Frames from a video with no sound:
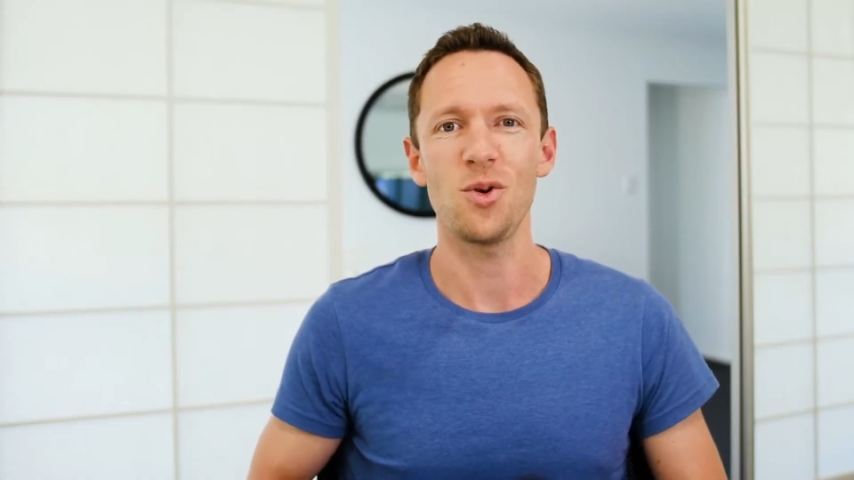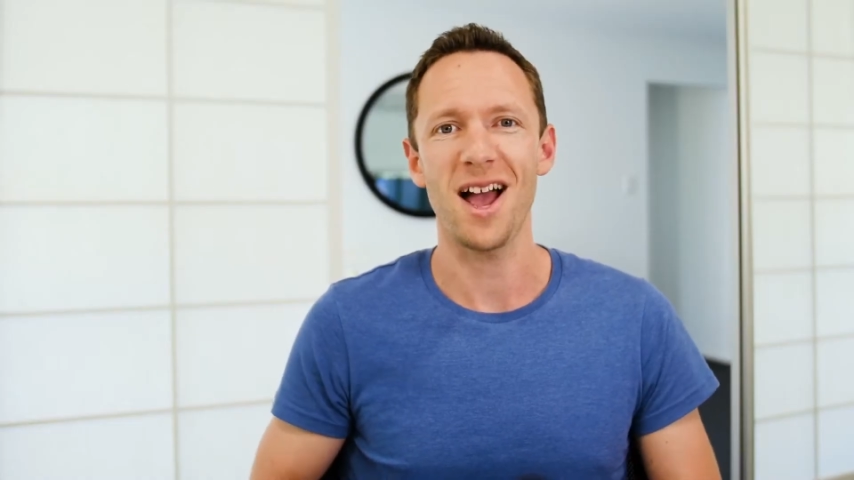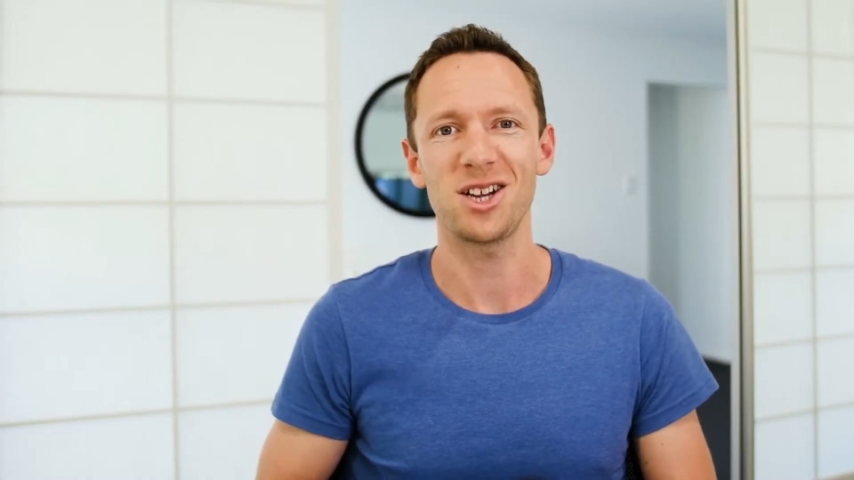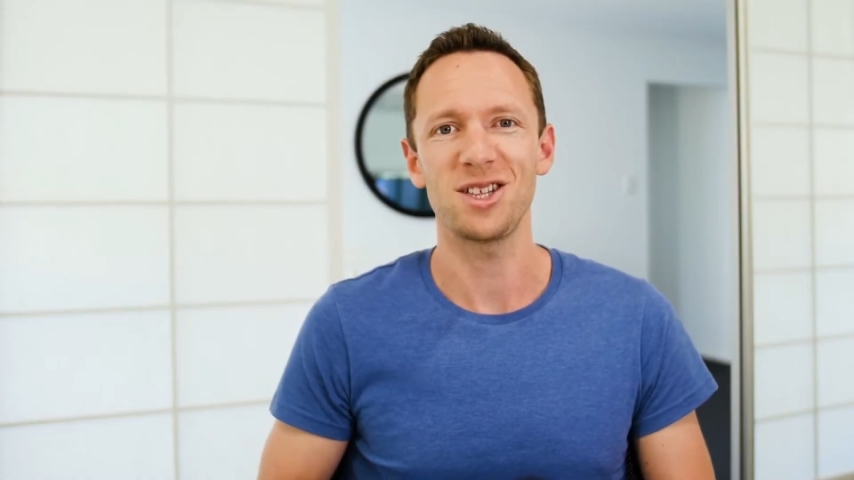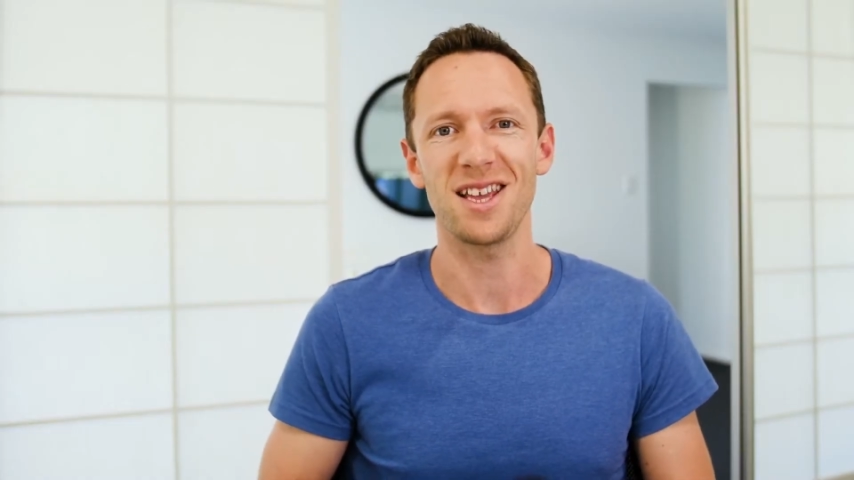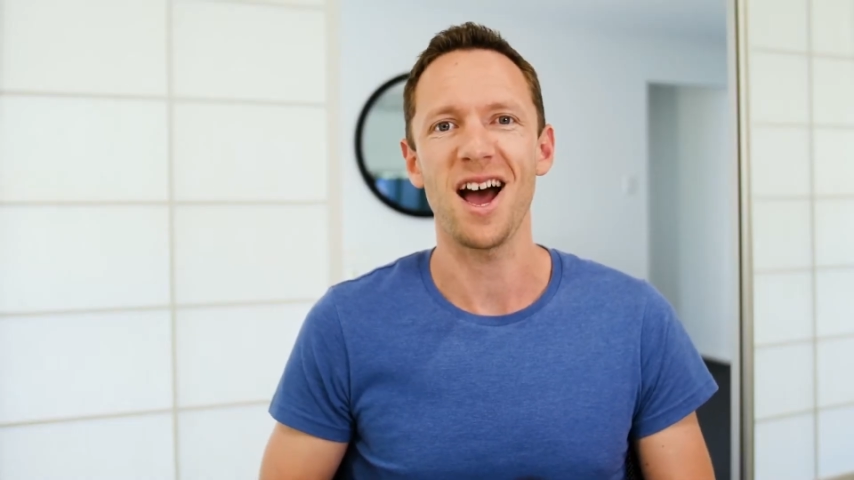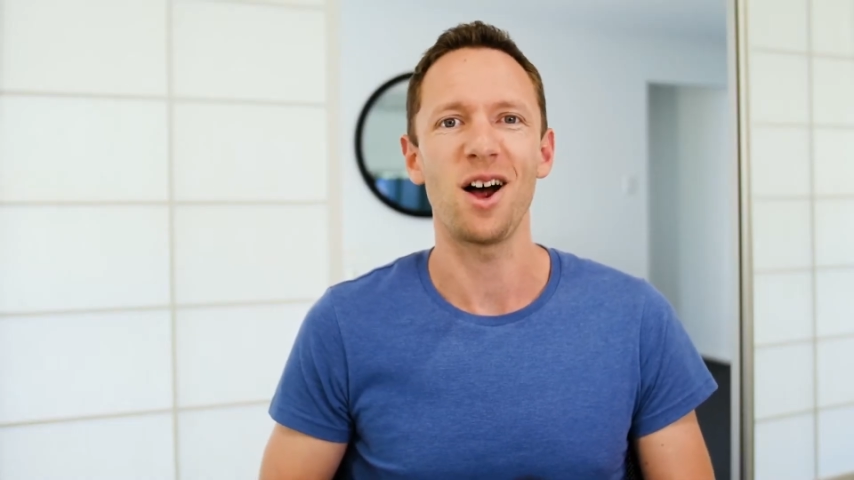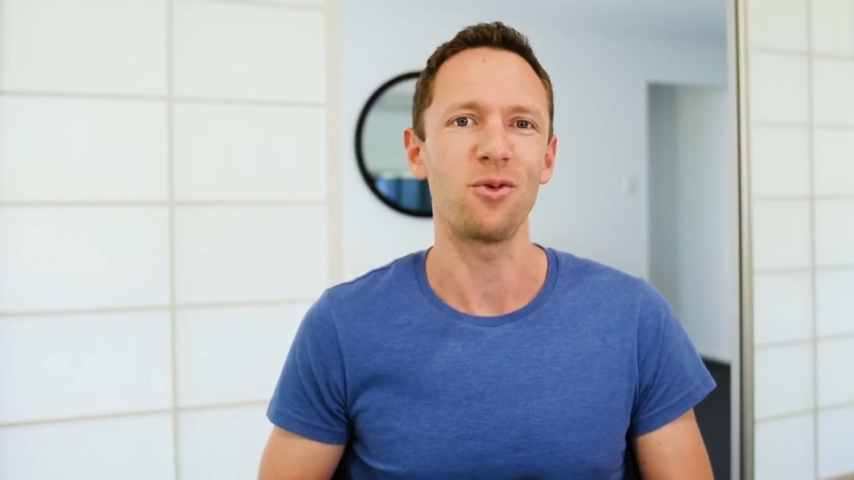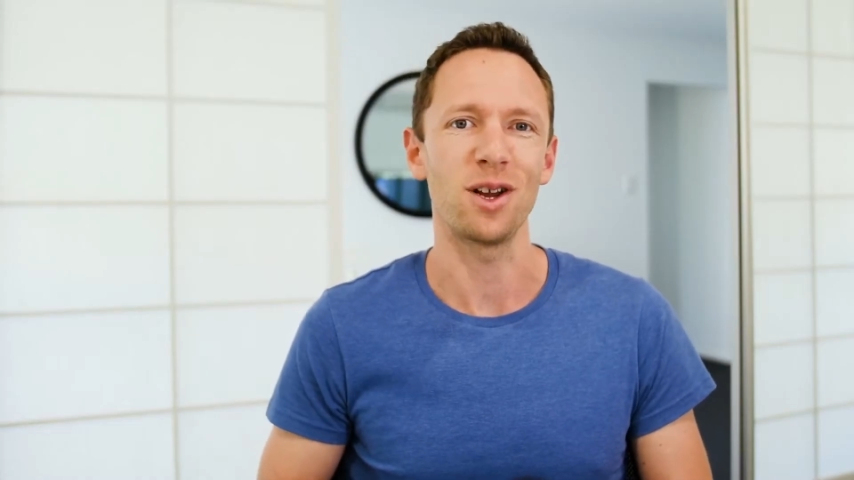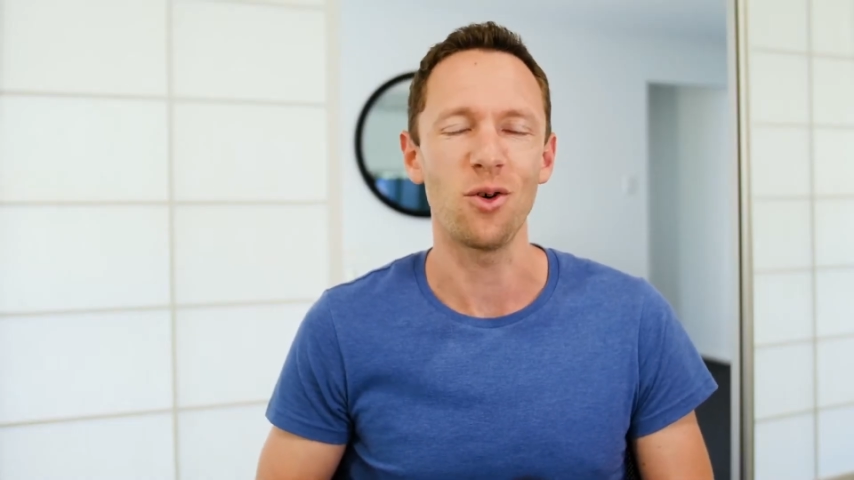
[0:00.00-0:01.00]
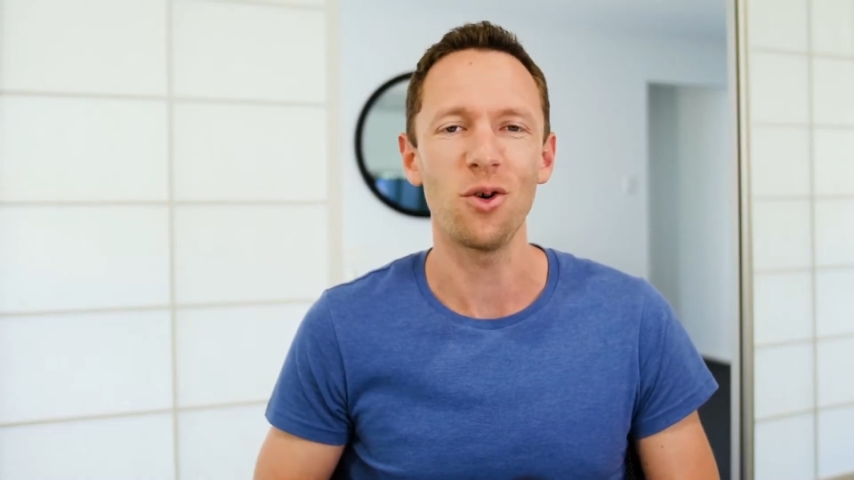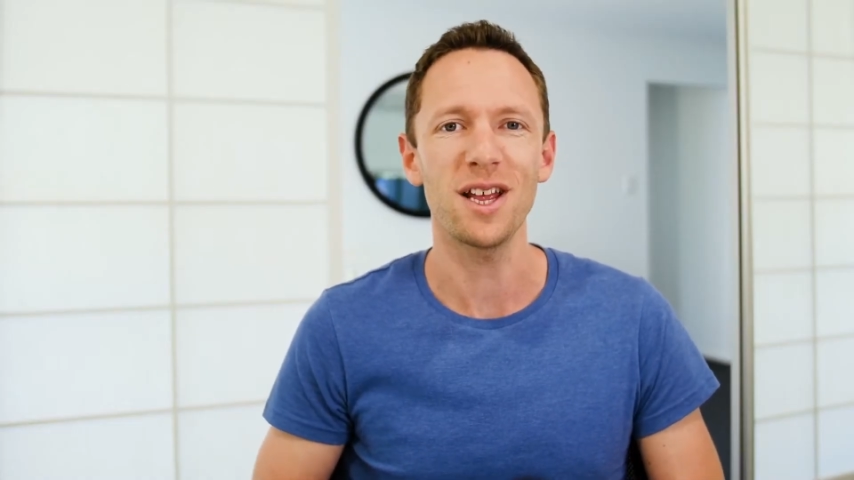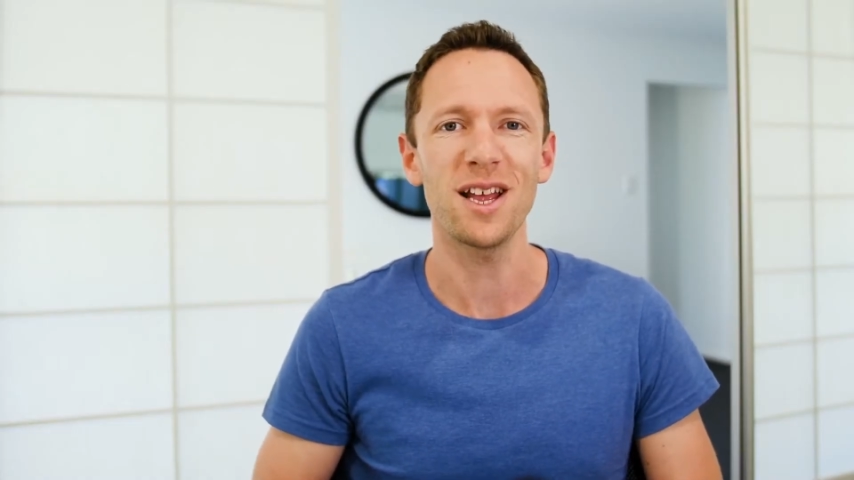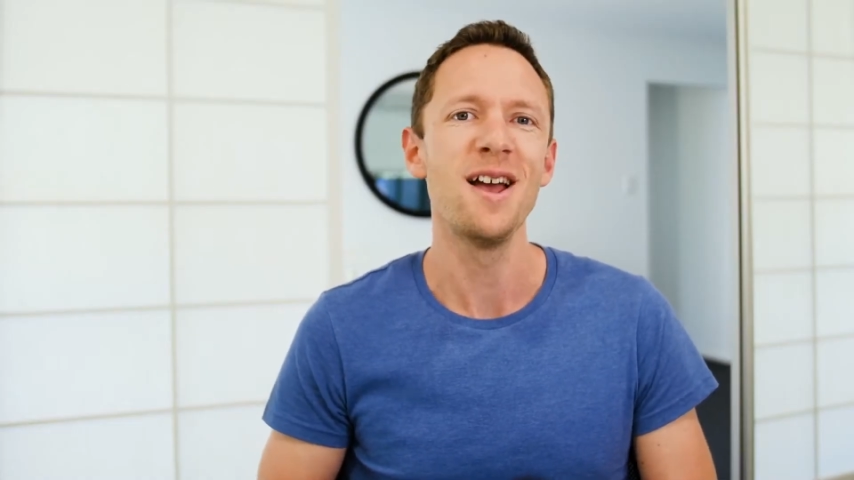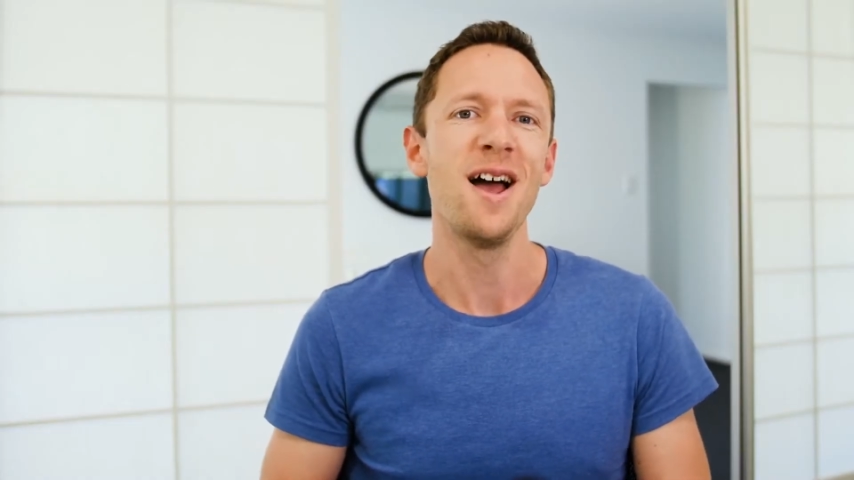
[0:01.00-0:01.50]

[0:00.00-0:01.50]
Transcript: actually are recording,